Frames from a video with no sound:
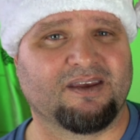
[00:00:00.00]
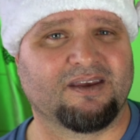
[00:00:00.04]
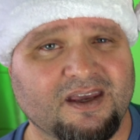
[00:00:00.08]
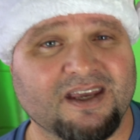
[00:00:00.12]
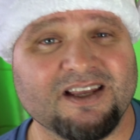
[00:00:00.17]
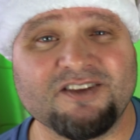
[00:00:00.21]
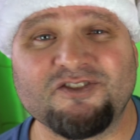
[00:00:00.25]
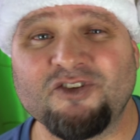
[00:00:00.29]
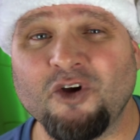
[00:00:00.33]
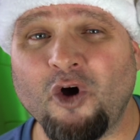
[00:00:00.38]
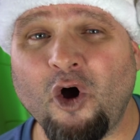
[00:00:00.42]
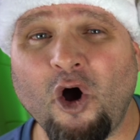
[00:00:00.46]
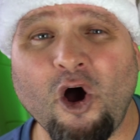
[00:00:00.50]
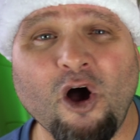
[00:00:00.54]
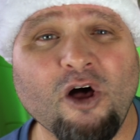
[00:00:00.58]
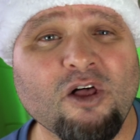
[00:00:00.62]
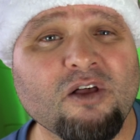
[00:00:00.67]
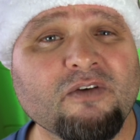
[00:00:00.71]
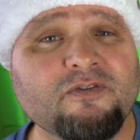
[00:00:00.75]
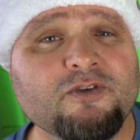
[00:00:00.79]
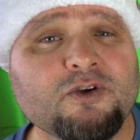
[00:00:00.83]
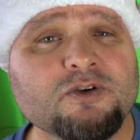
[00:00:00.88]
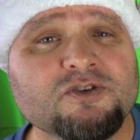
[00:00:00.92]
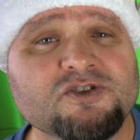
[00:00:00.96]
And to
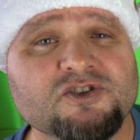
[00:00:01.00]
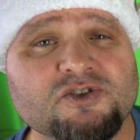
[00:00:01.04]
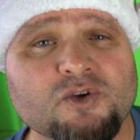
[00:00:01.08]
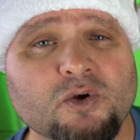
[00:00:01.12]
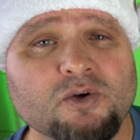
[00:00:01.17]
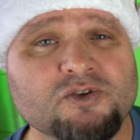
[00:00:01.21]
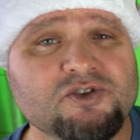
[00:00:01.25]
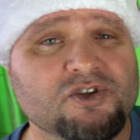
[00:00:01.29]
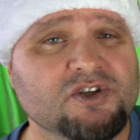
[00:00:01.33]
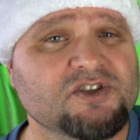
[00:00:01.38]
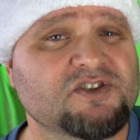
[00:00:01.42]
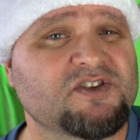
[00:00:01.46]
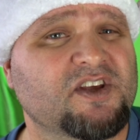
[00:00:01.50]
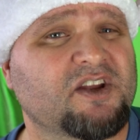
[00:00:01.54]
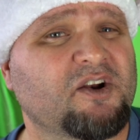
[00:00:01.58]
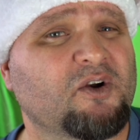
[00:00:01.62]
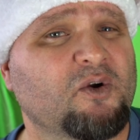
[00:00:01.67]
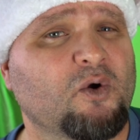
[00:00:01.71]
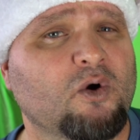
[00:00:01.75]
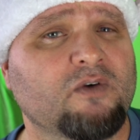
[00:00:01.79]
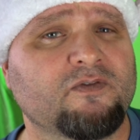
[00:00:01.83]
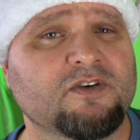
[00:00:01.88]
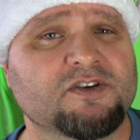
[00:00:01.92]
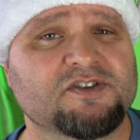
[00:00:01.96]
all of you soldiers that
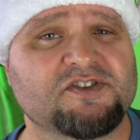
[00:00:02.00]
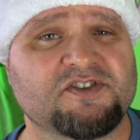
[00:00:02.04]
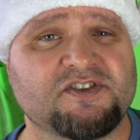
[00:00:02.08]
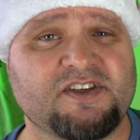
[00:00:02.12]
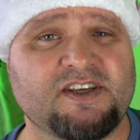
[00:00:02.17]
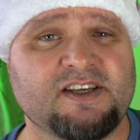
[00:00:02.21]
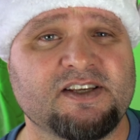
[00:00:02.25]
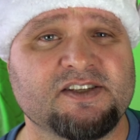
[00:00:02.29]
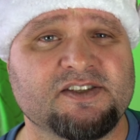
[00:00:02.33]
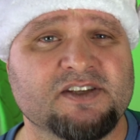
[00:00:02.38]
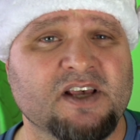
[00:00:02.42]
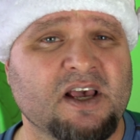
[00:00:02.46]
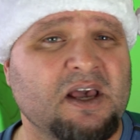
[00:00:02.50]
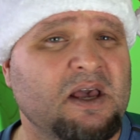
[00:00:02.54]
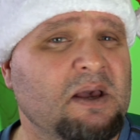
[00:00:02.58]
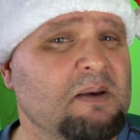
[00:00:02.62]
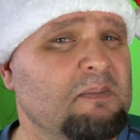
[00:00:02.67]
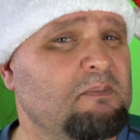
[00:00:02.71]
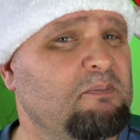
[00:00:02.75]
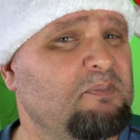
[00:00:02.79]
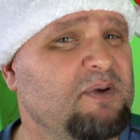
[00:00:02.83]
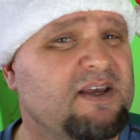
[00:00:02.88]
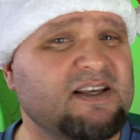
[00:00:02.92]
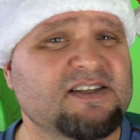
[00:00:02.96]
are overseas,
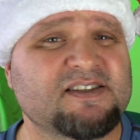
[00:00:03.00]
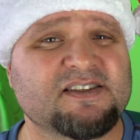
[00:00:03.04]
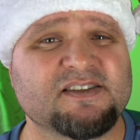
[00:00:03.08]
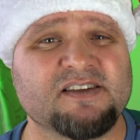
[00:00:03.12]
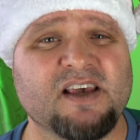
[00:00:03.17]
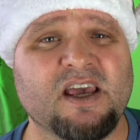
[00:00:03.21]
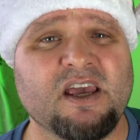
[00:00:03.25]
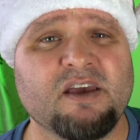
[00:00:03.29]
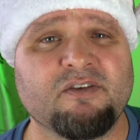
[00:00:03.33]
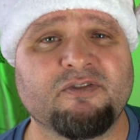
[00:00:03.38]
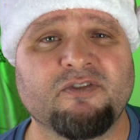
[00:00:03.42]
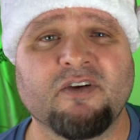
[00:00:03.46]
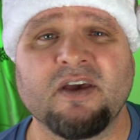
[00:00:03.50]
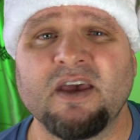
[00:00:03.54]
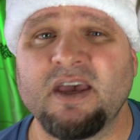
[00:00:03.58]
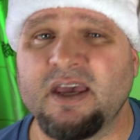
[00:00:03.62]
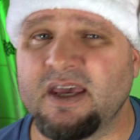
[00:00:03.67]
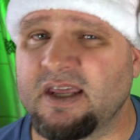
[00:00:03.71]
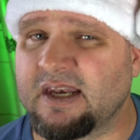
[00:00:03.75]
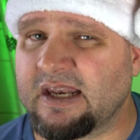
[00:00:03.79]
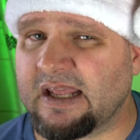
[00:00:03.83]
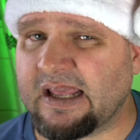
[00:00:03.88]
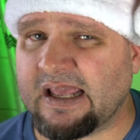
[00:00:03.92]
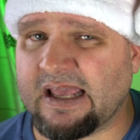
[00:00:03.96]
be safe,
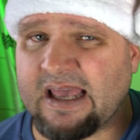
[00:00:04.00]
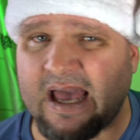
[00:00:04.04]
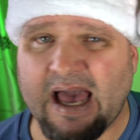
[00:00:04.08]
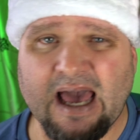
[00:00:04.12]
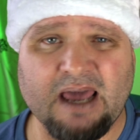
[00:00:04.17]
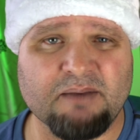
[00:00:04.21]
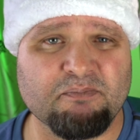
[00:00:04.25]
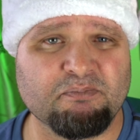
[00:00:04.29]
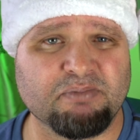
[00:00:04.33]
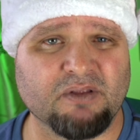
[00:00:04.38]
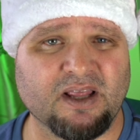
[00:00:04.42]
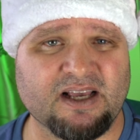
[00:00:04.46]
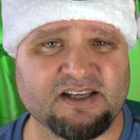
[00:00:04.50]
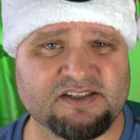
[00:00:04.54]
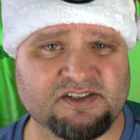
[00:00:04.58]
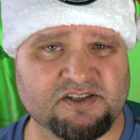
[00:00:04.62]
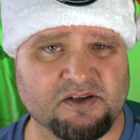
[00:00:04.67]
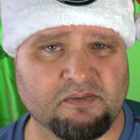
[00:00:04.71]
and God bless